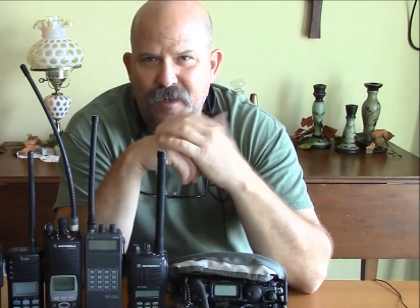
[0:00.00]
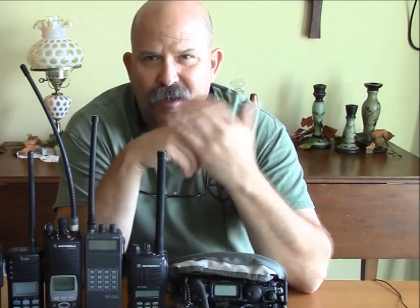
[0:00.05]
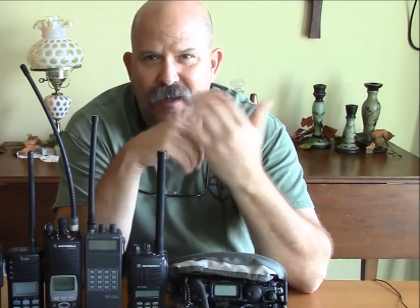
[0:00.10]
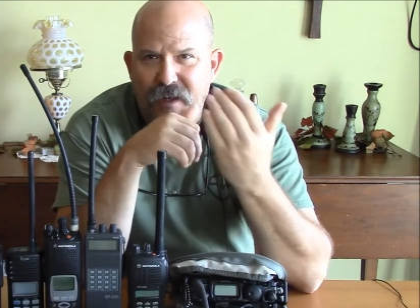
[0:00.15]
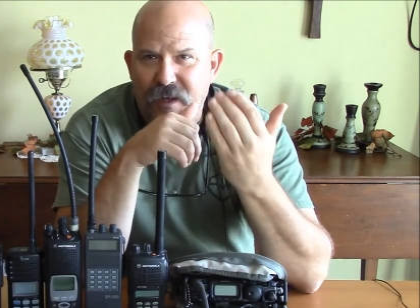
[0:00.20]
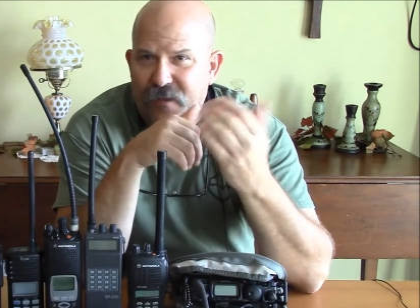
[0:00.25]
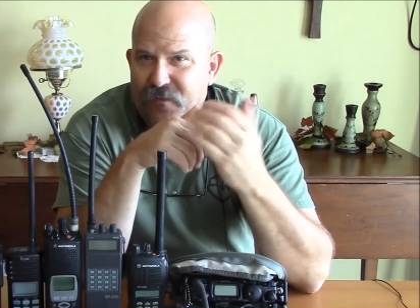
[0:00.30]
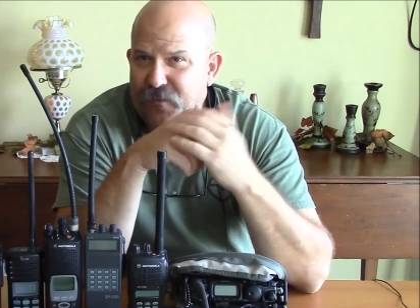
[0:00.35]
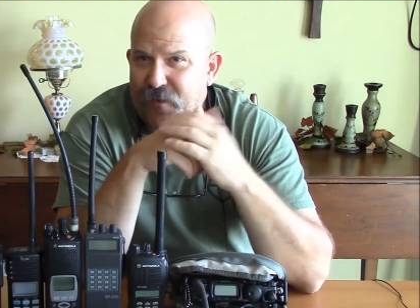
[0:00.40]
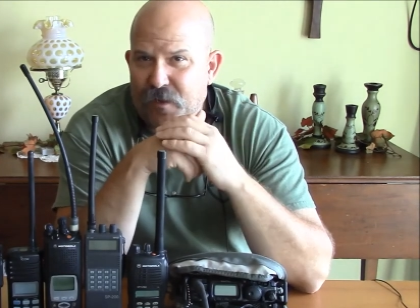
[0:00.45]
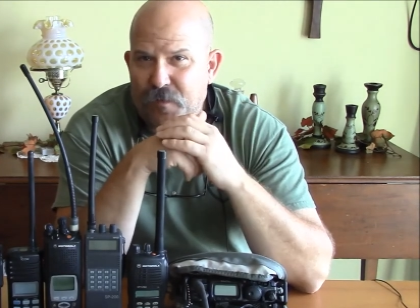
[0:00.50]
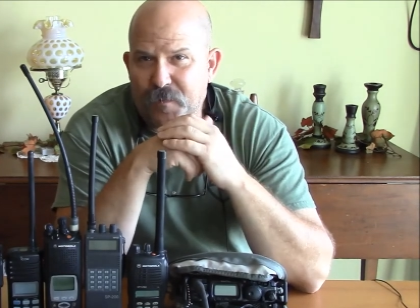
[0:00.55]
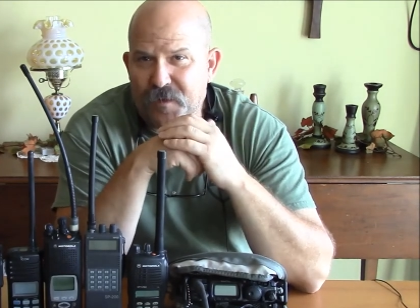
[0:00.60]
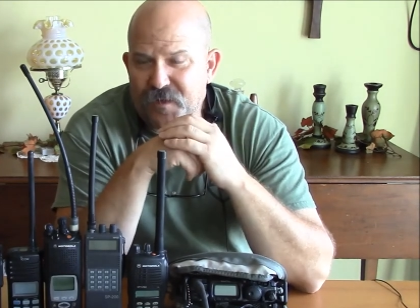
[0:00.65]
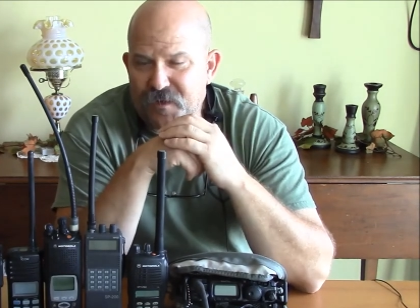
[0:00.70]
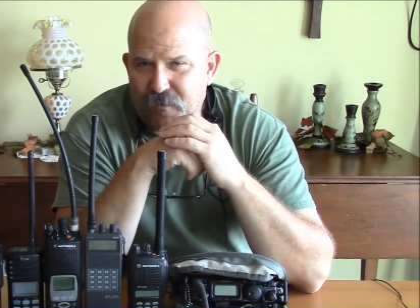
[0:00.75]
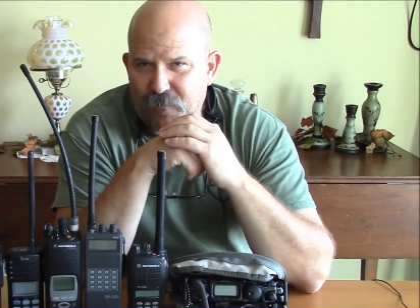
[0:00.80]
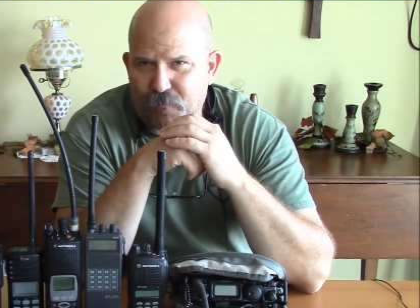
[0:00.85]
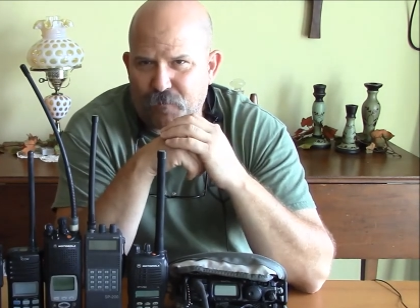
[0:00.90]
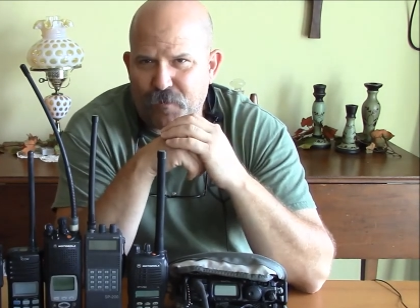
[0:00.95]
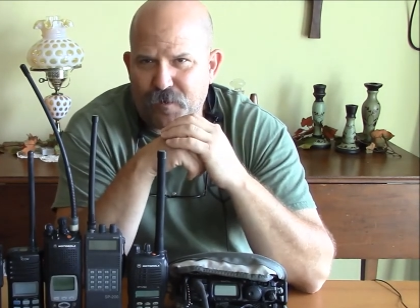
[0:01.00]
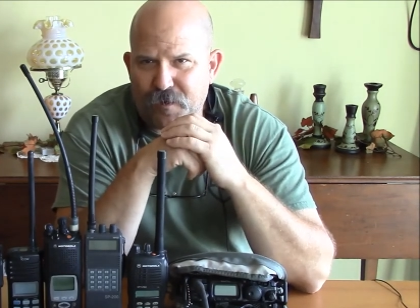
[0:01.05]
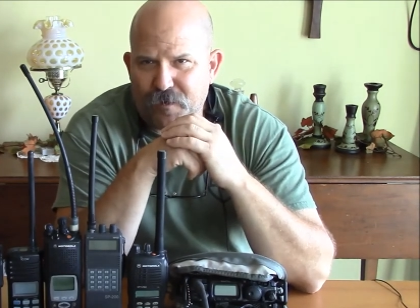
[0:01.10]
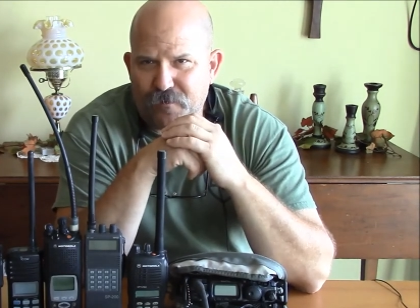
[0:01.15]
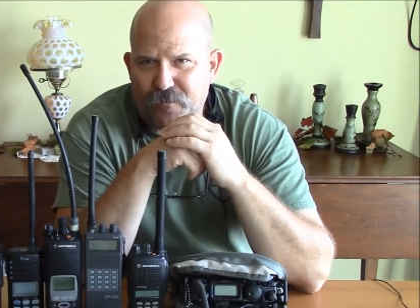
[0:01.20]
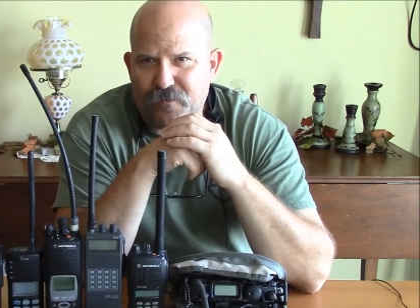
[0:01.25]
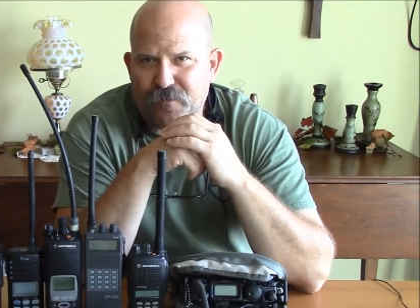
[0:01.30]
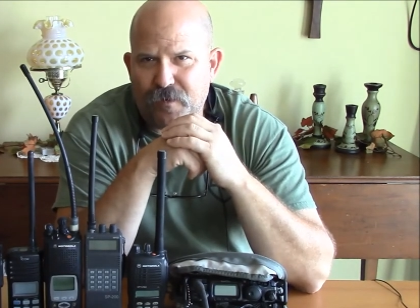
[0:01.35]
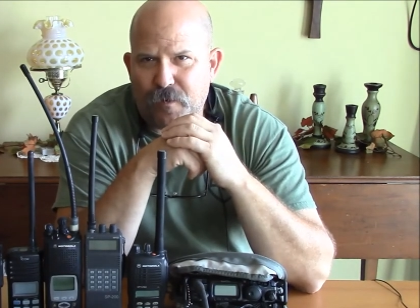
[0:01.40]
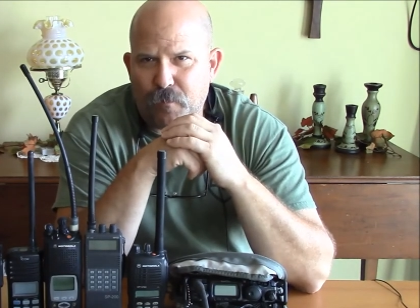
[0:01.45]
It's going to be different in a
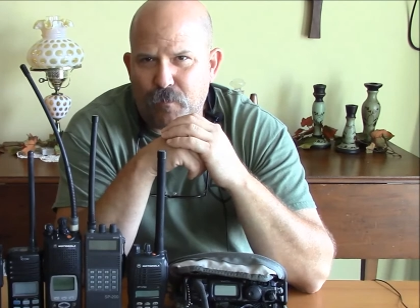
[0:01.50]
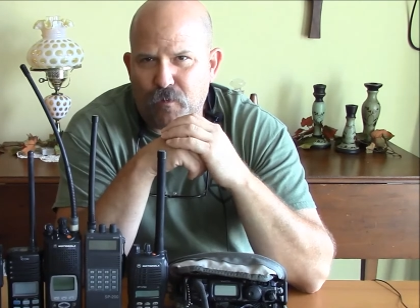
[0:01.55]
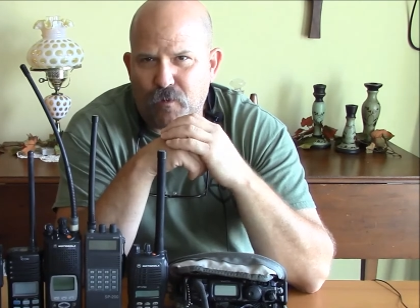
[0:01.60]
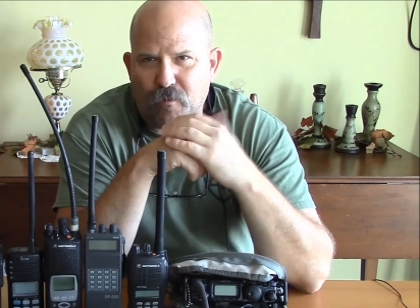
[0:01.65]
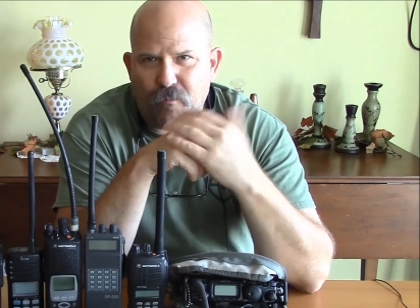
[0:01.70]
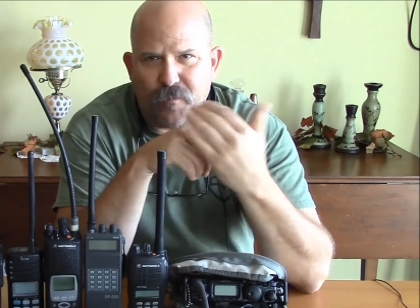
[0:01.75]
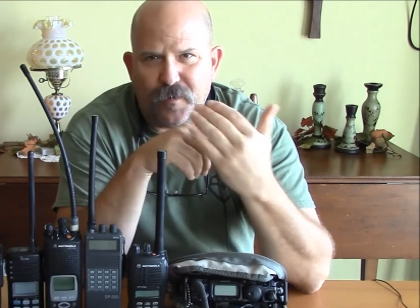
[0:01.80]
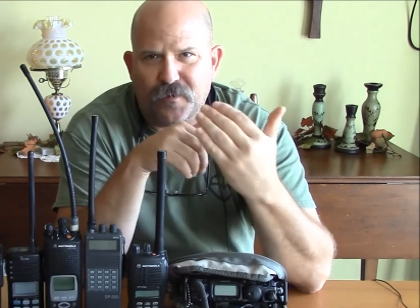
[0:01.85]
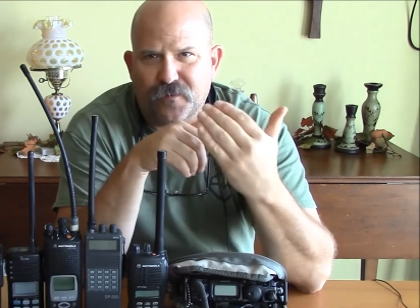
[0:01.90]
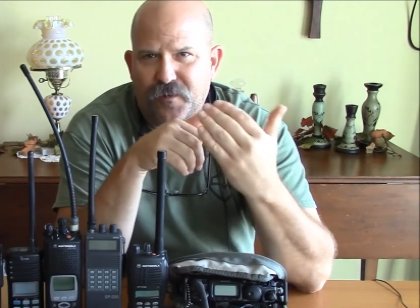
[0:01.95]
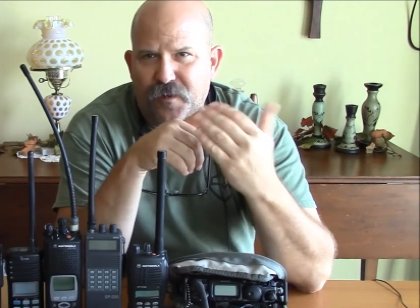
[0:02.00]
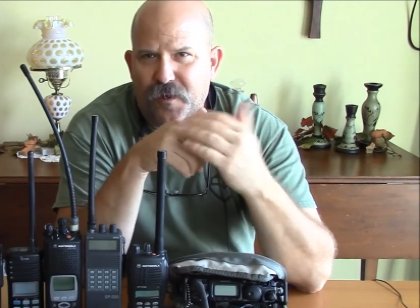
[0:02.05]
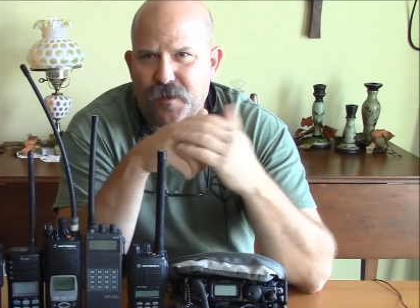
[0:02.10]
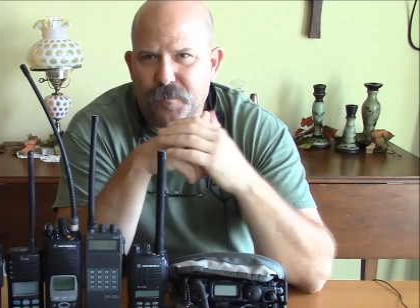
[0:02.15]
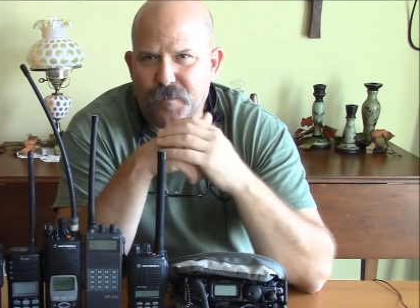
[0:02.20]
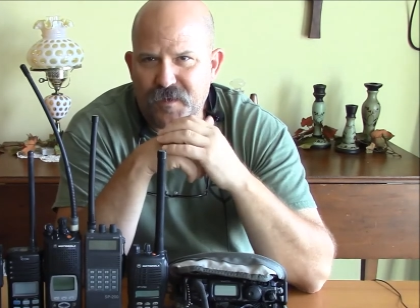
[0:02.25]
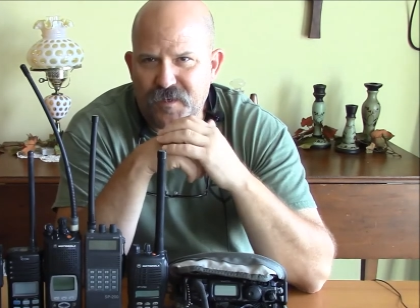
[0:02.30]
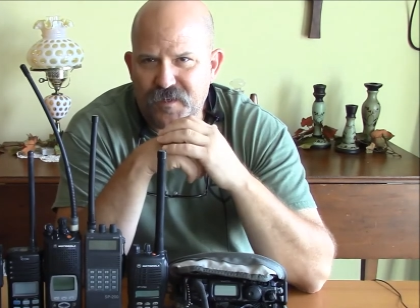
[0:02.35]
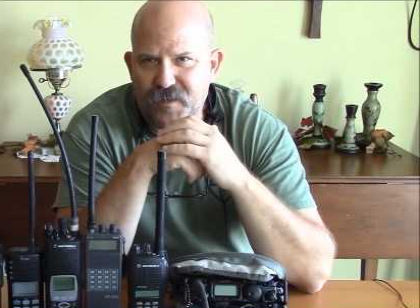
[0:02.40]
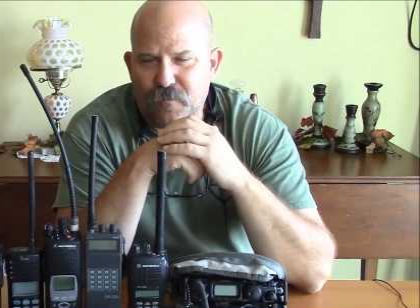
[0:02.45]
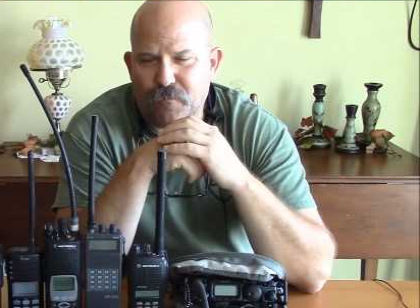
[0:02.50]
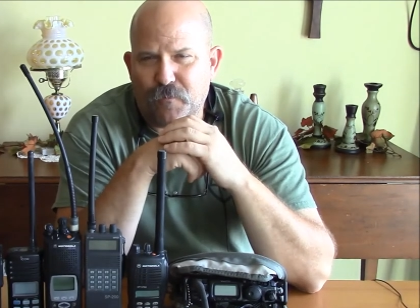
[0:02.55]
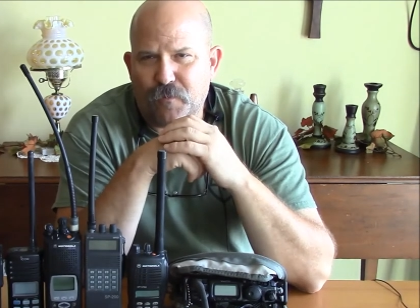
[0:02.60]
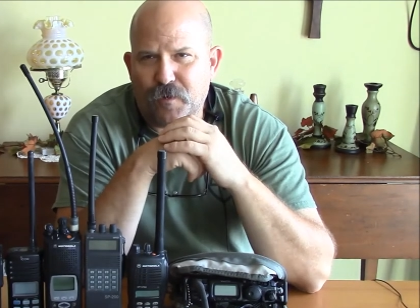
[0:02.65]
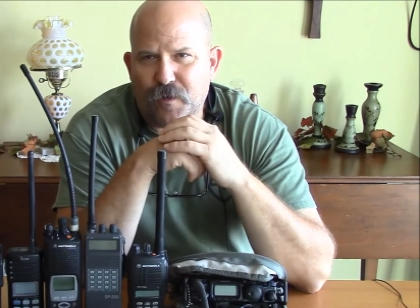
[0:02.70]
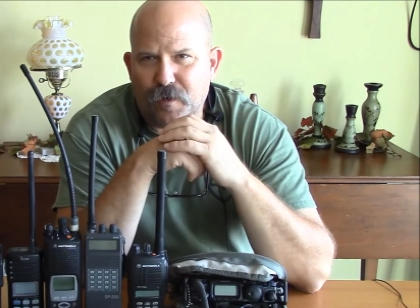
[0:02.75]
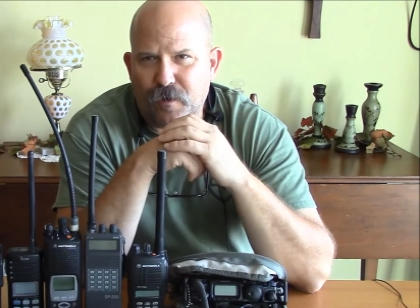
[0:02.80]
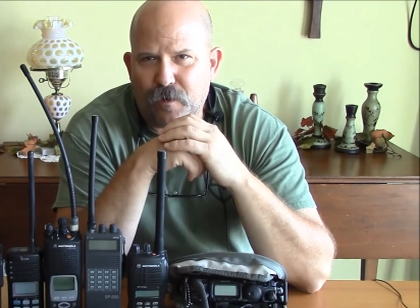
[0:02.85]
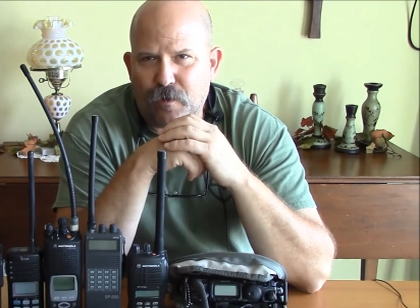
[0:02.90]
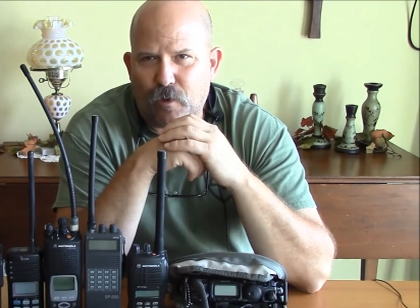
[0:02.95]
suburb, it's going to be different
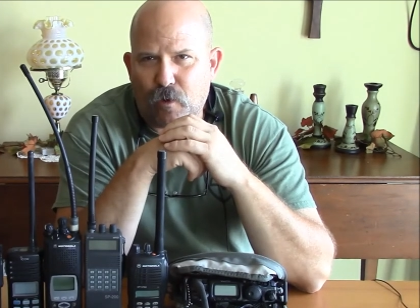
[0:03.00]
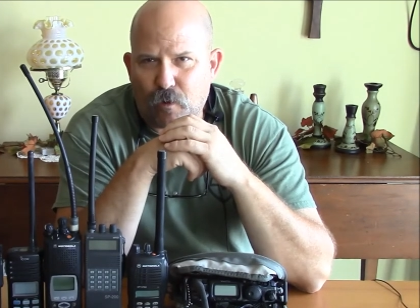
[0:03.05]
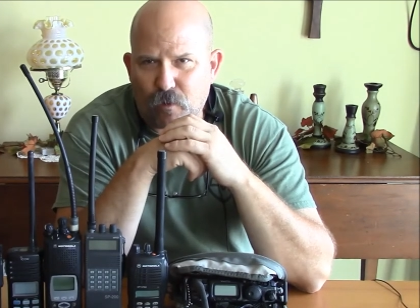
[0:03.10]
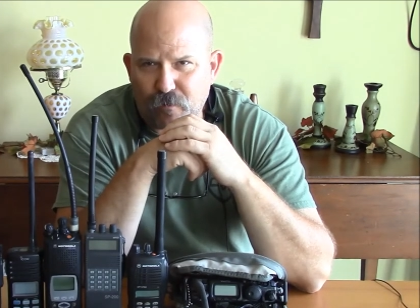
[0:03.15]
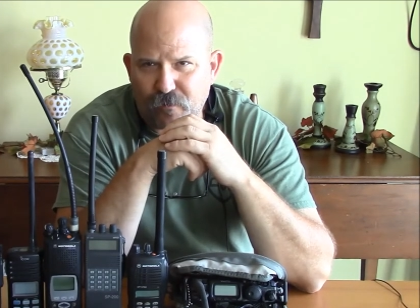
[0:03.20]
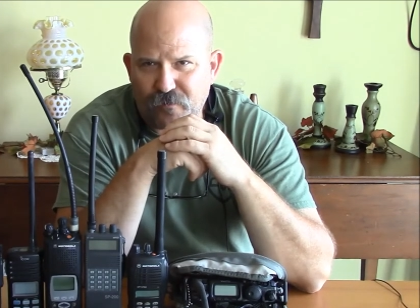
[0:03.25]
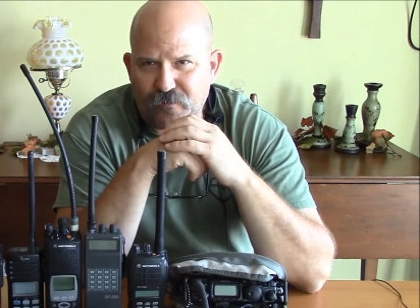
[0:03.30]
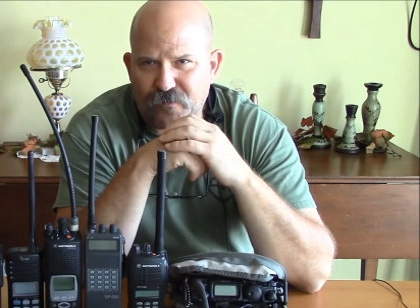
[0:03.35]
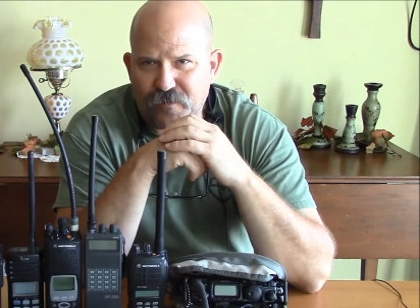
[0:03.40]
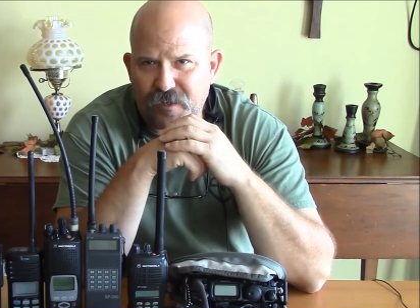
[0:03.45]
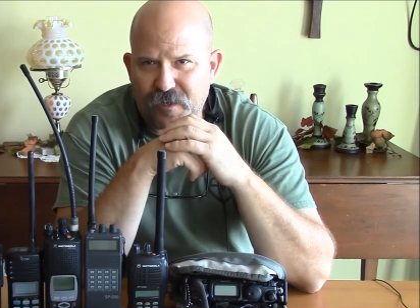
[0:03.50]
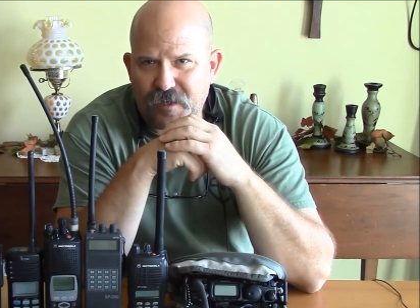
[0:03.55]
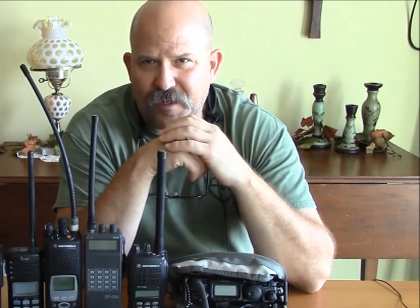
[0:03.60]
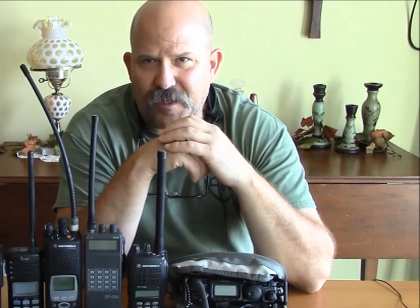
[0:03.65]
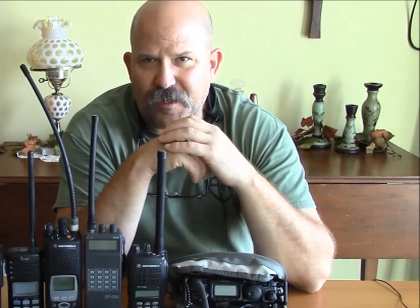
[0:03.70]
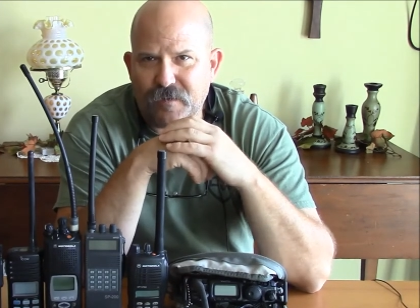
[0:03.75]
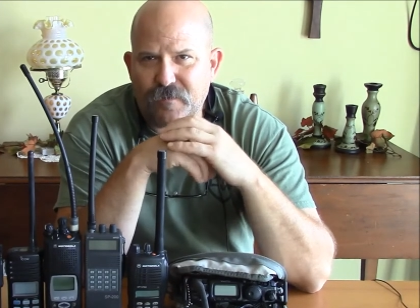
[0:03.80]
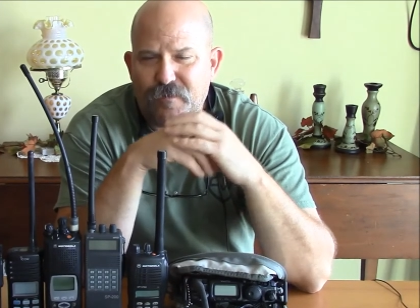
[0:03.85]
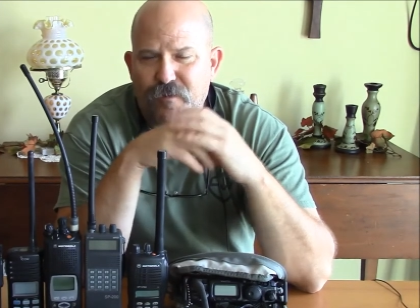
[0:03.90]
in a large city.